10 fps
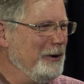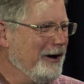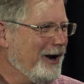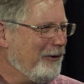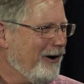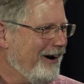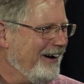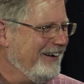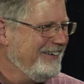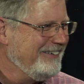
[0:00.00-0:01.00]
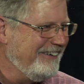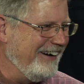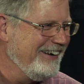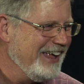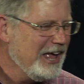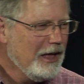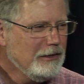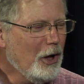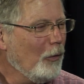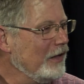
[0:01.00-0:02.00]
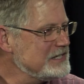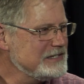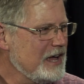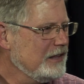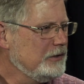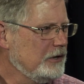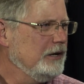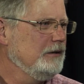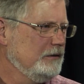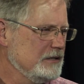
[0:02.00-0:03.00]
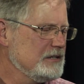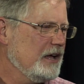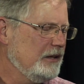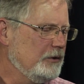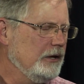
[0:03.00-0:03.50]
got it wrong, right? No, that's exactly right. Exactly right.